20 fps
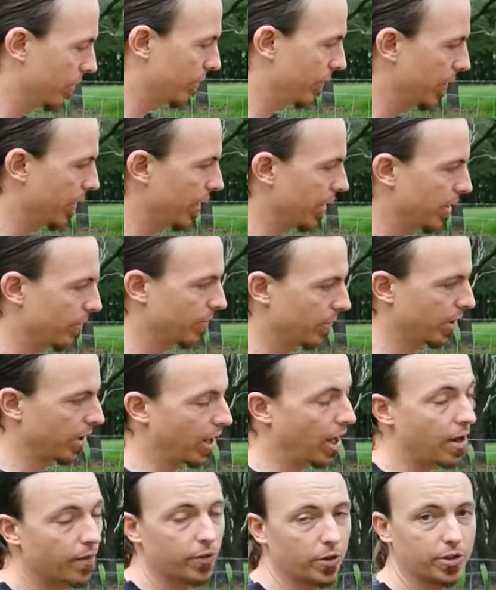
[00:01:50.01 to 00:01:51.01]
of the
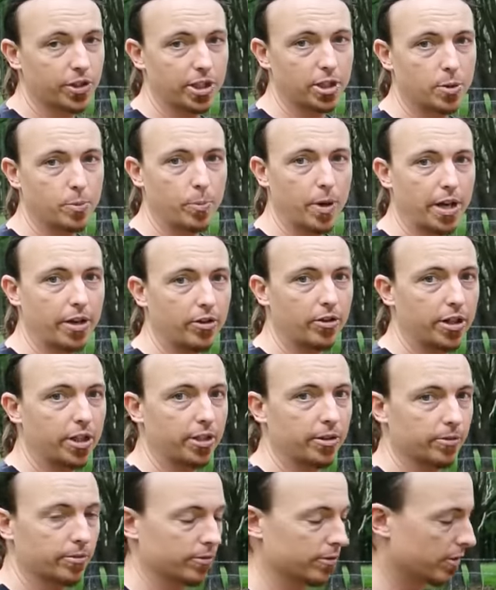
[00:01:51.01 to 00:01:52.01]
high voltage
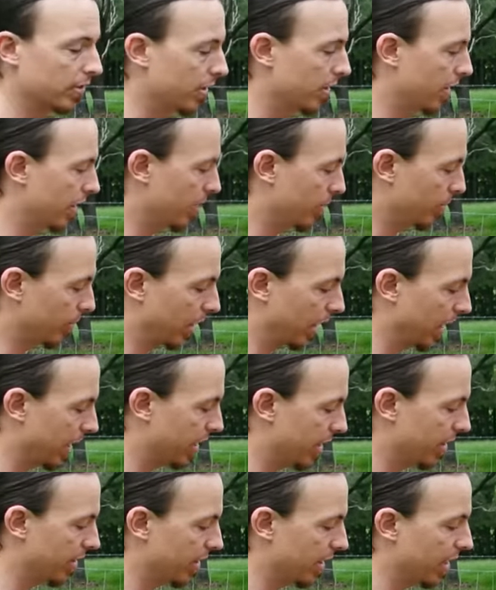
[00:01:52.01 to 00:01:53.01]
battery
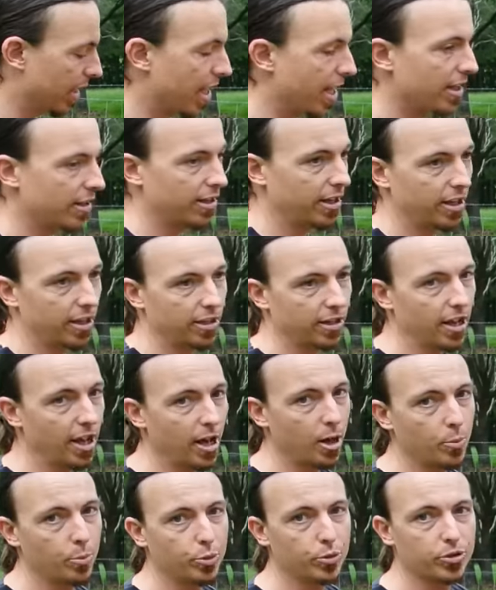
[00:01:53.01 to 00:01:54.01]
connects into that and
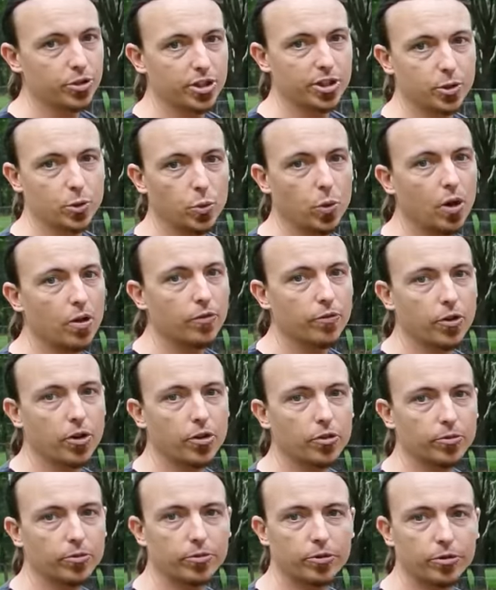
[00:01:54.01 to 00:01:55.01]
outputs 12
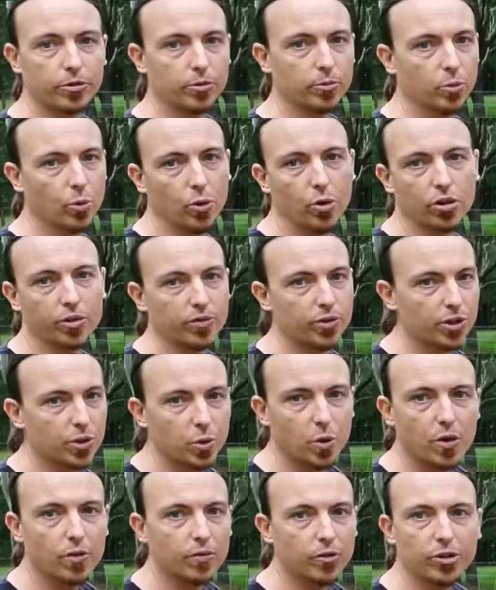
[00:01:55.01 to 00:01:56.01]
volt for all of your
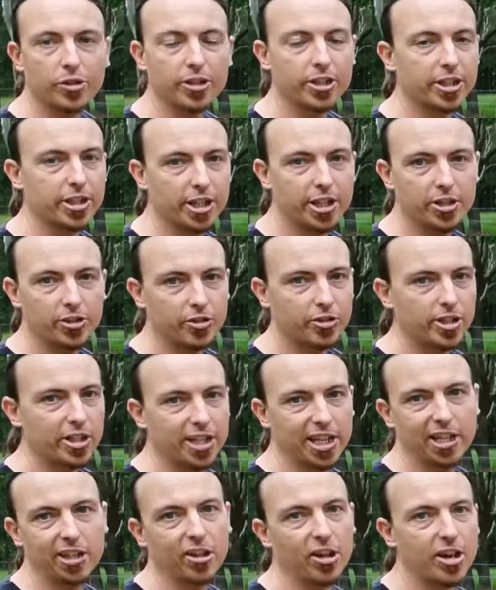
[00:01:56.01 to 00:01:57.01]
12 volt accessories,
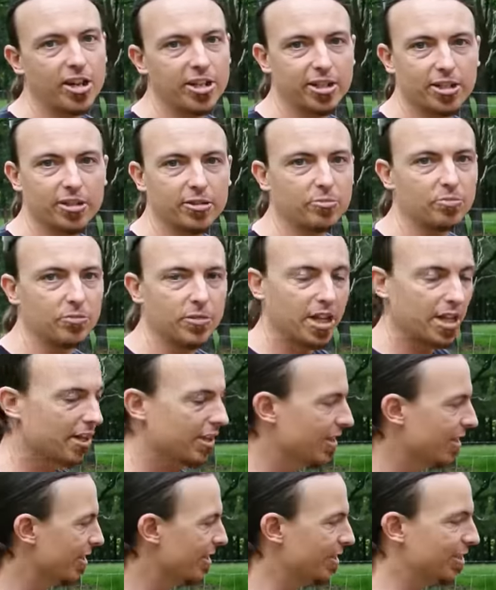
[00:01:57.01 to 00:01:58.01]
headlights and
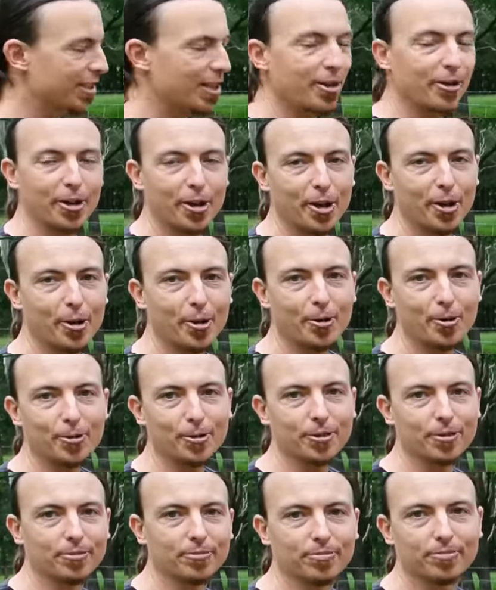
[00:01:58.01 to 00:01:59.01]
stereo
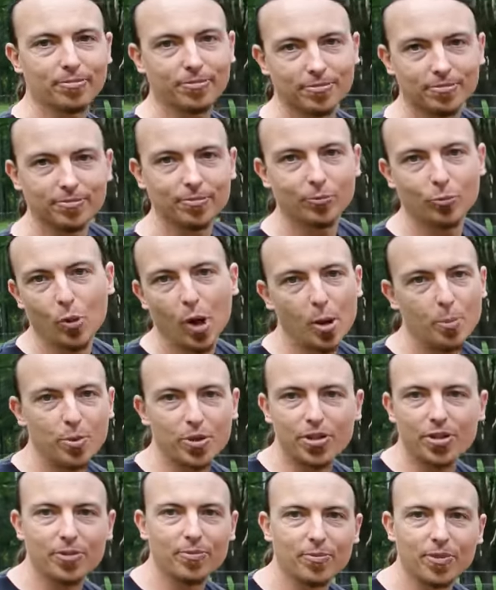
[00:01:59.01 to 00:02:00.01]
and
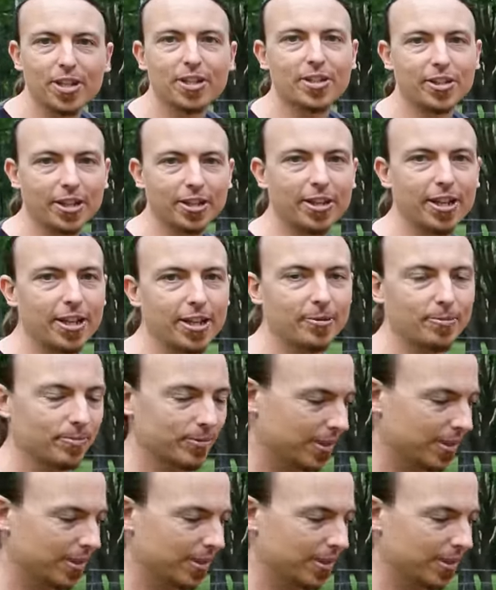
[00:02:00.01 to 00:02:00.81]
wipers and things like that.